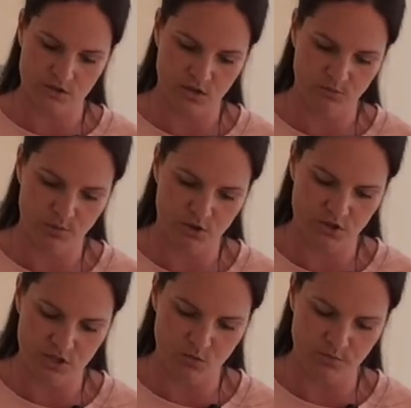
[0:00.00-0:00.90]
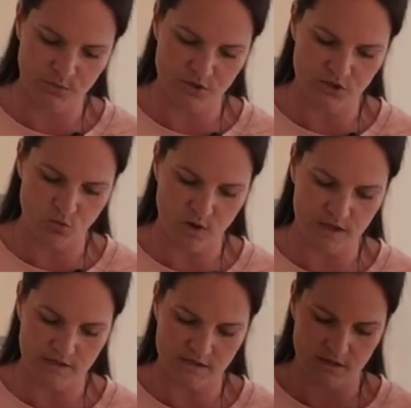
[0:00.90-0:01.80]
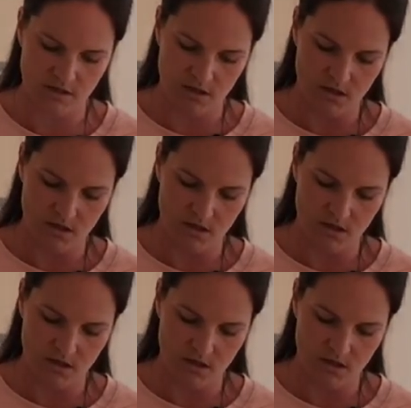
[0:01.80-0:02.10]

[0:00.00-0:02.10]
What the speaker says: So push the whisk